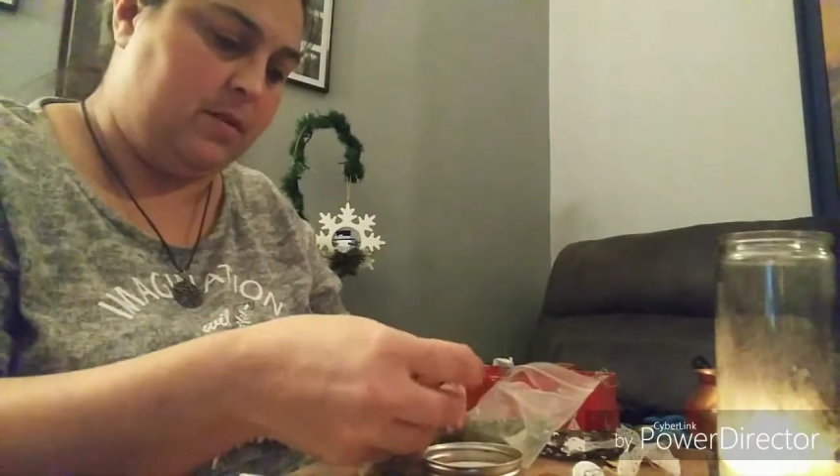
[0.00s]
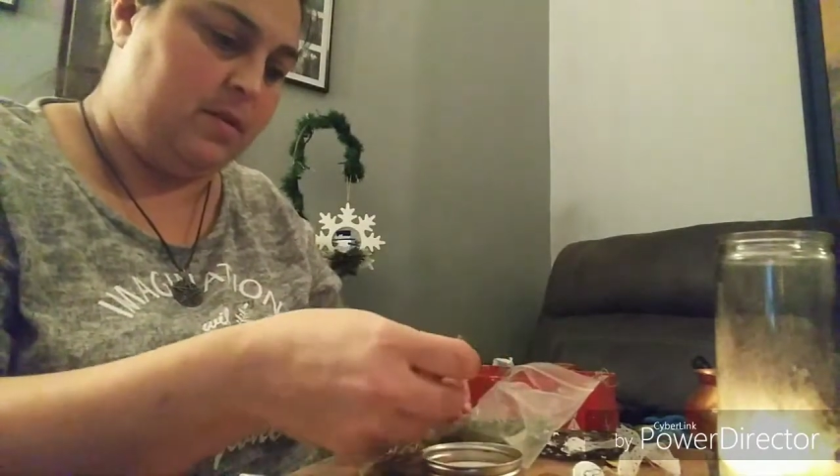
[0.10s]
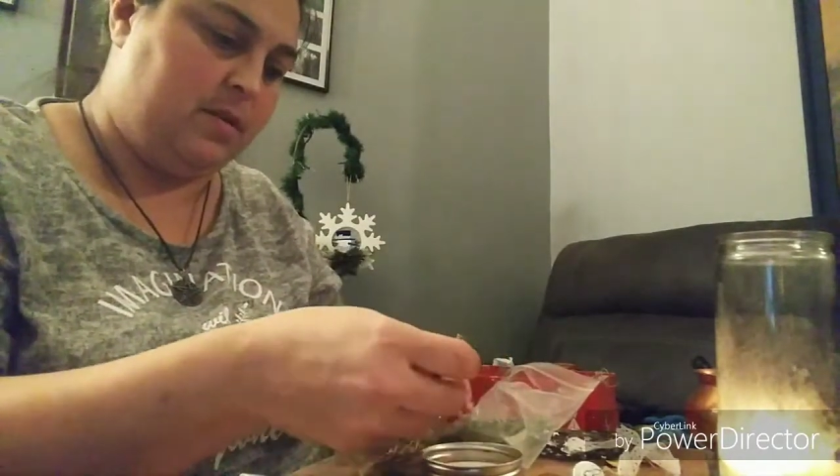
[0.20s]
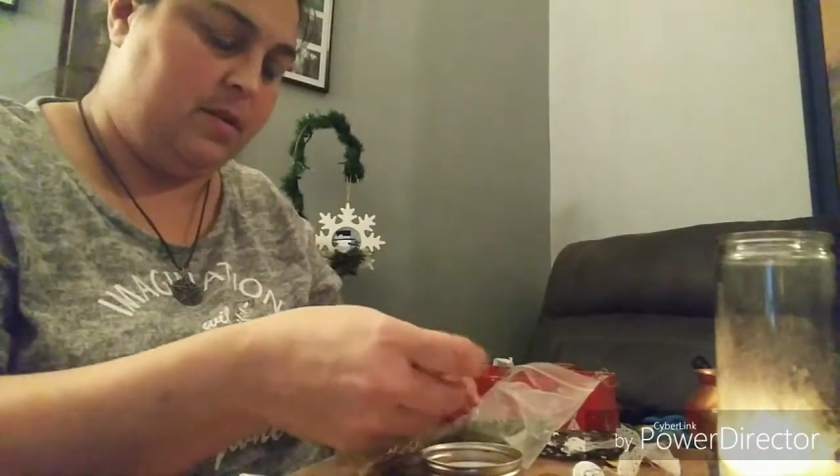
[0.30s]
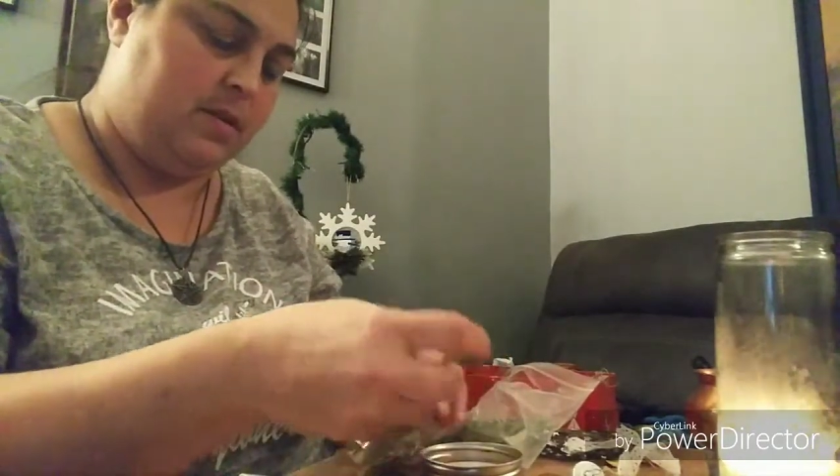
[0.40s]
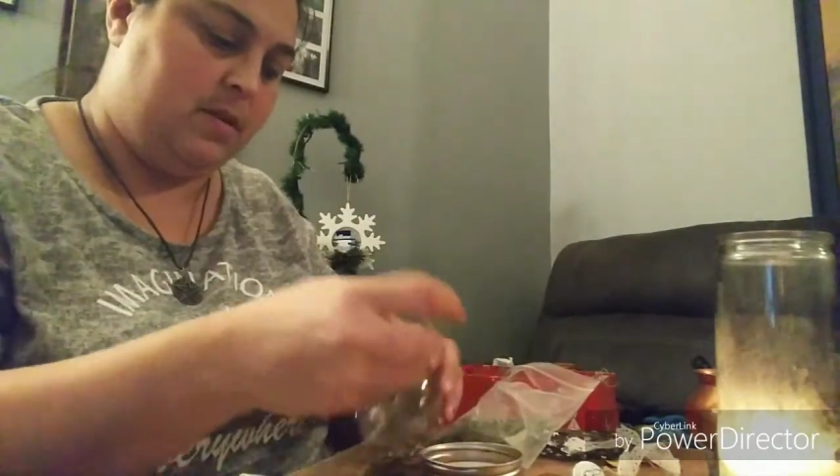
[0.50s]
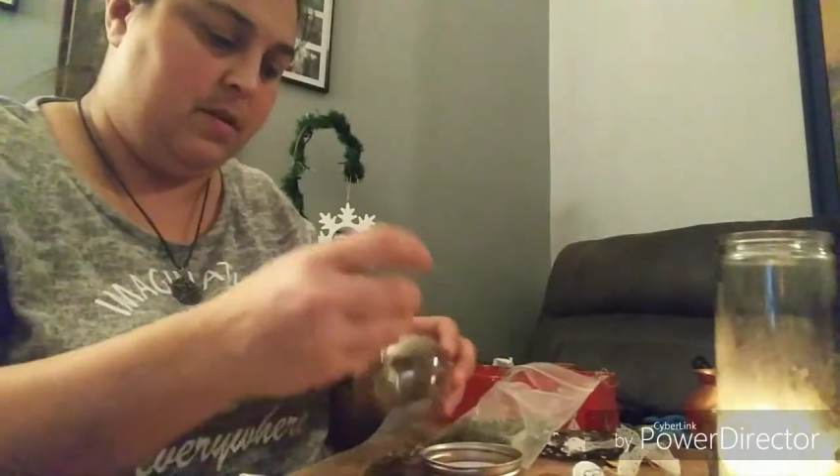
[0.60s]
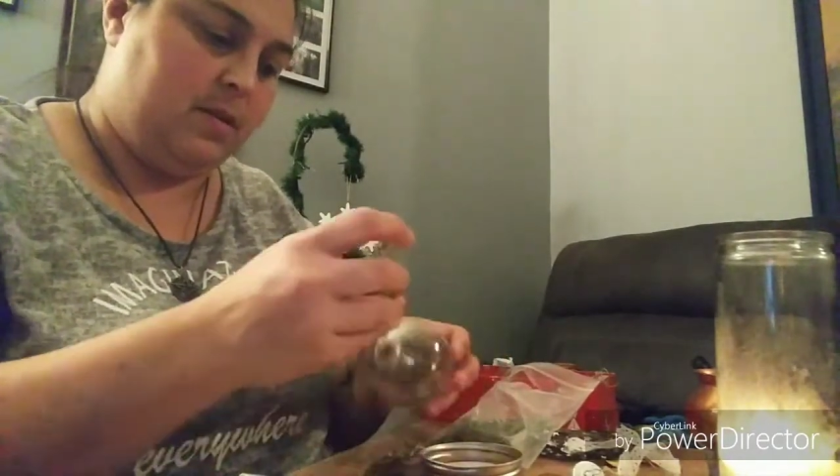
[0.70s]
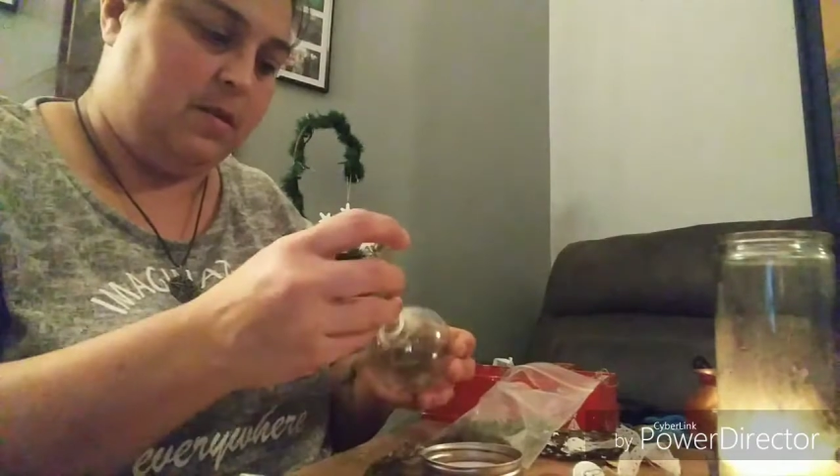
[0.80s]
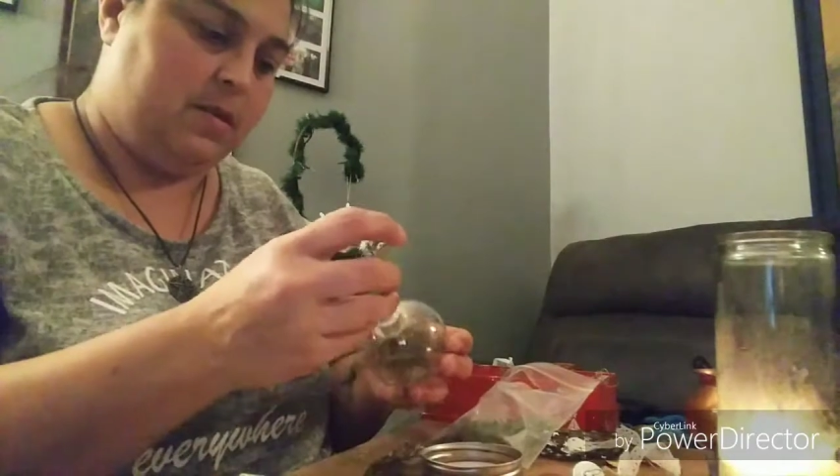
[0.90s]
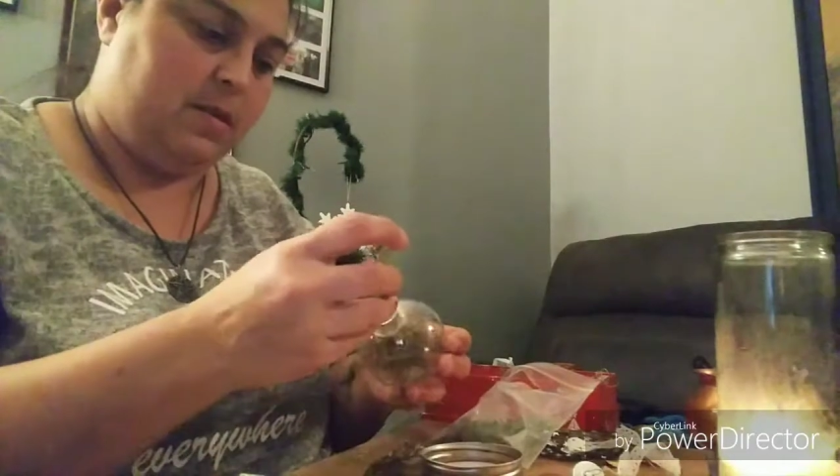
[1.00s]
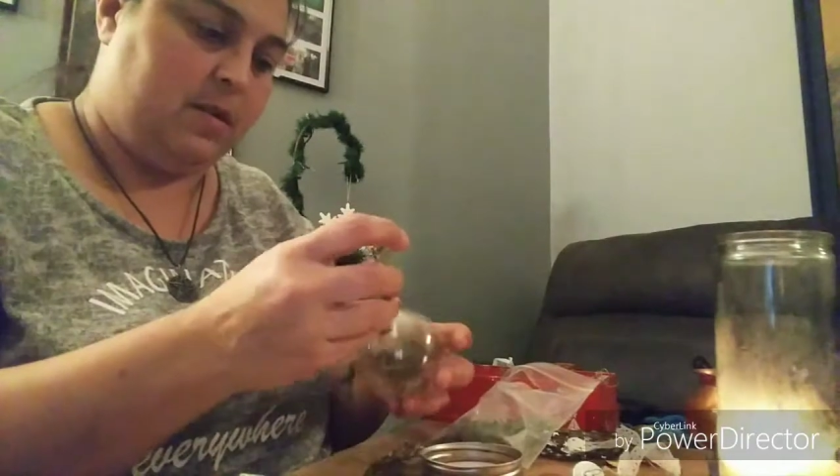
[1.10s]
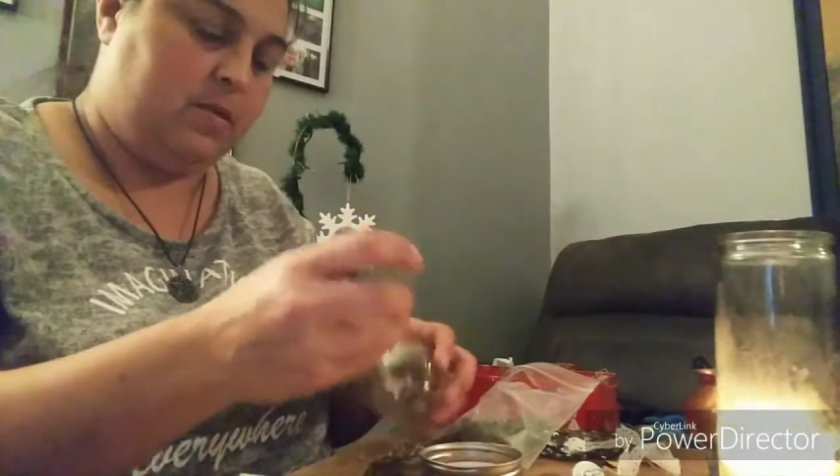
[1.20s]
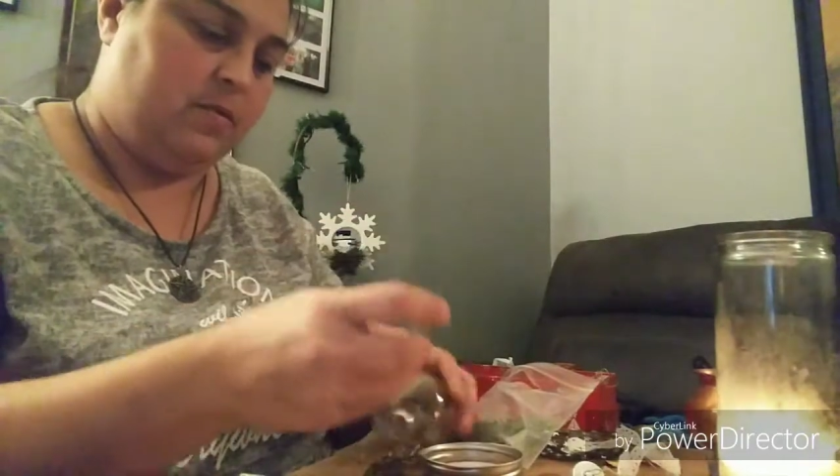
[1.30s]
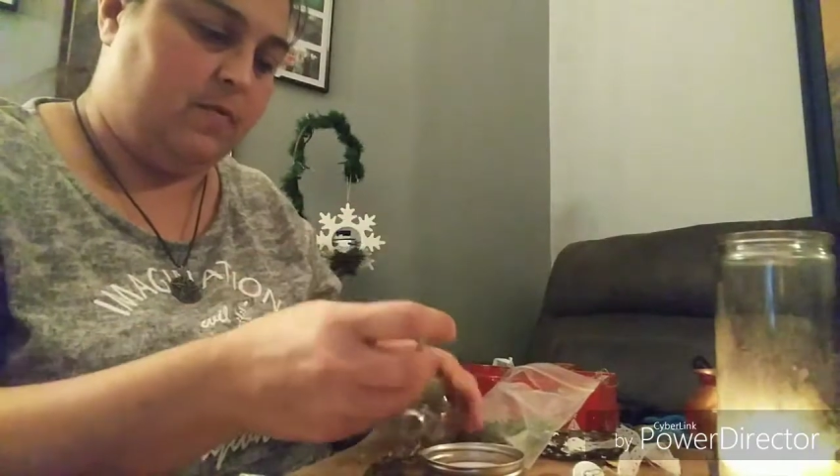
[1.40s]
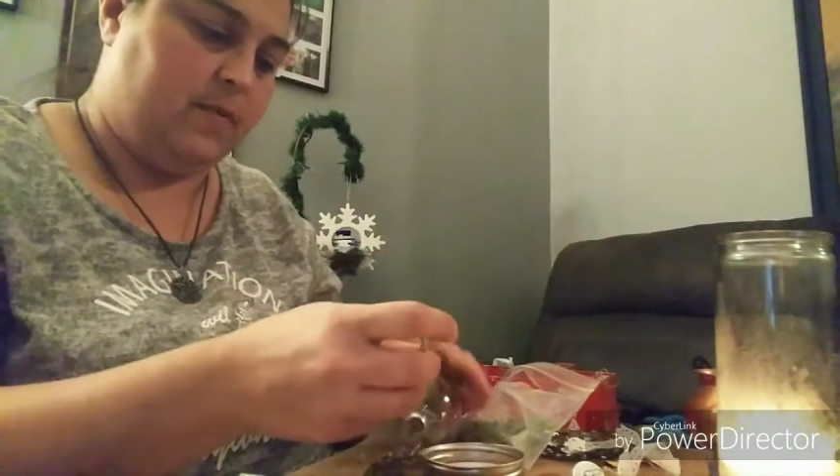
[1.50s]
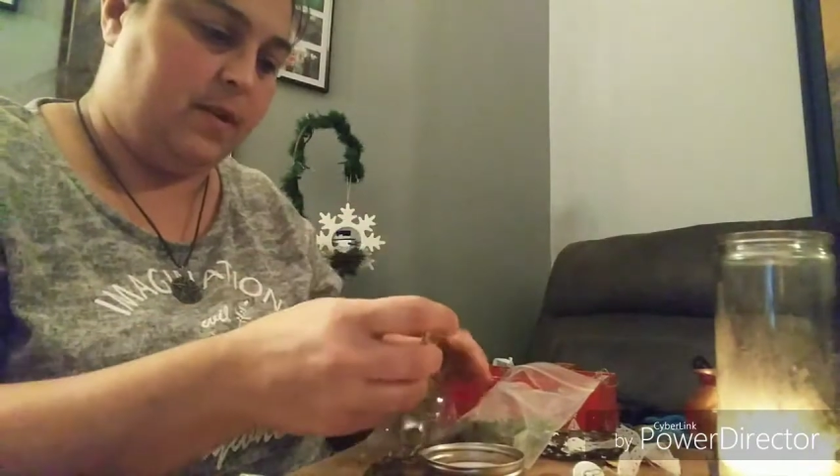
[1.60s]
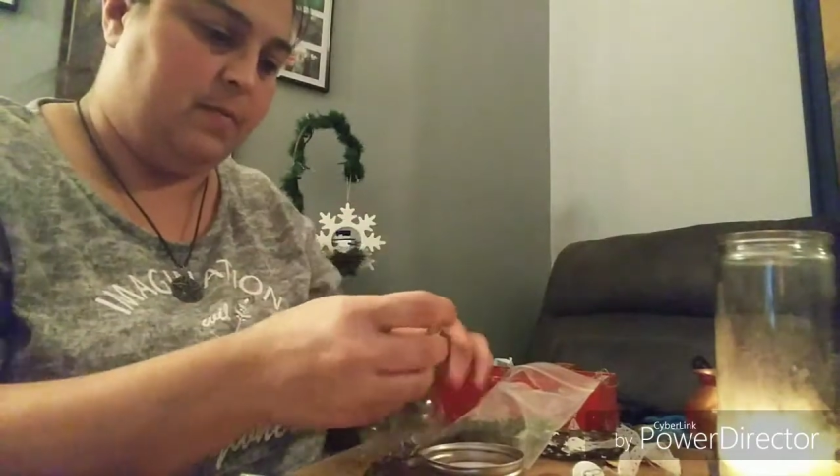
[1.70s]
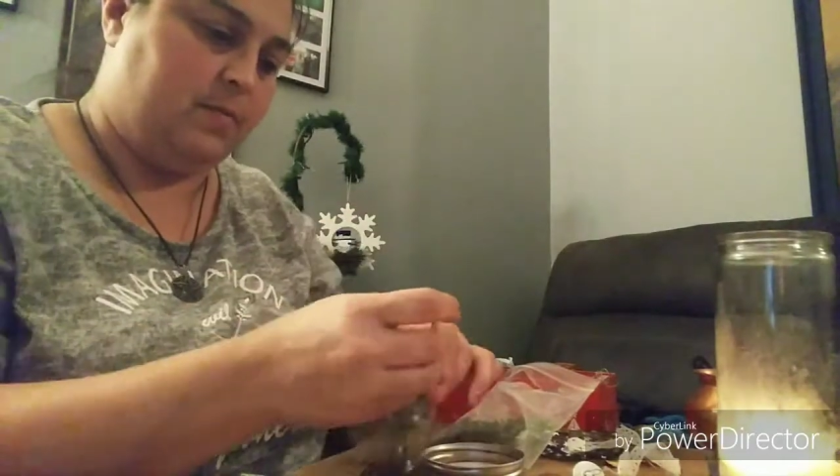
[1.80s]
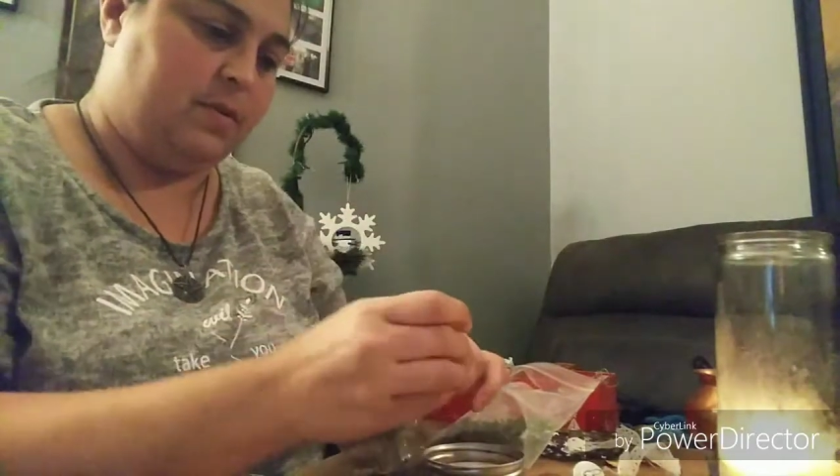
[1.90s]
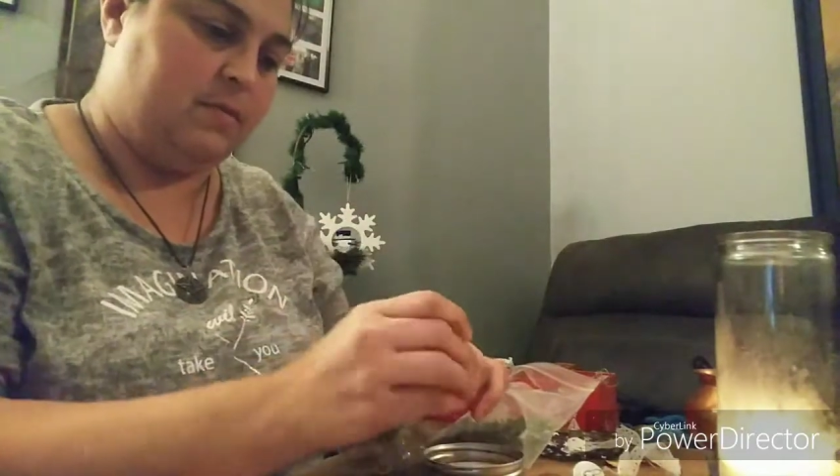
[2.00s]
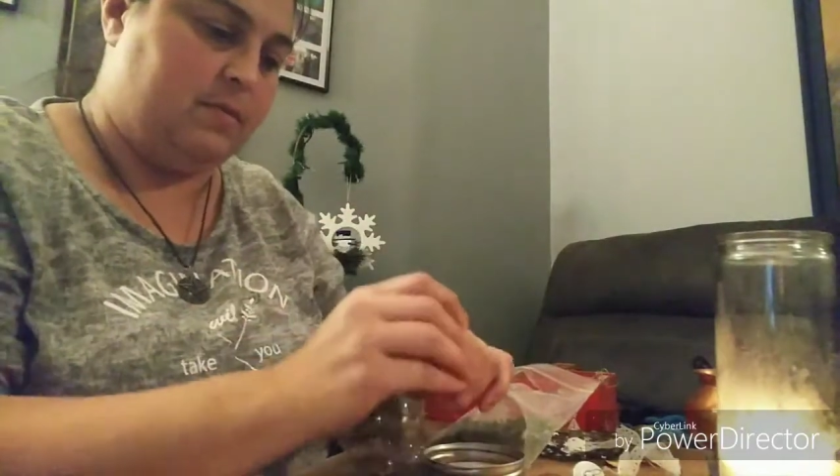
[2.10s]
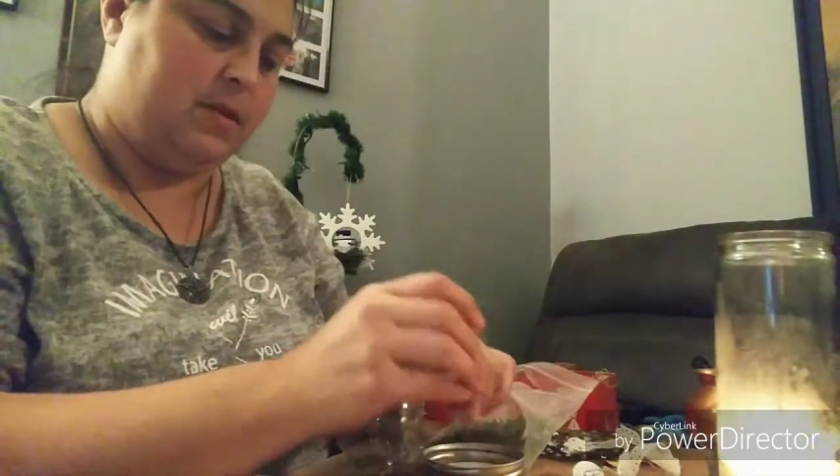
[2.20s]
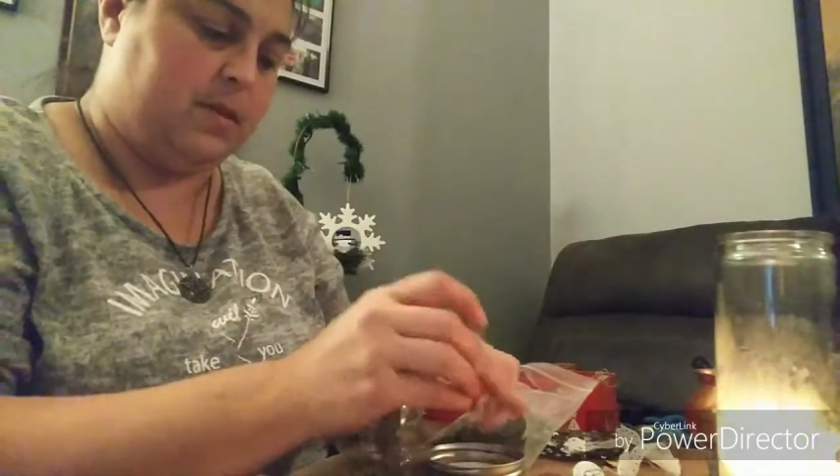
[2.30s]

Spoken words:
I don't know if I can put,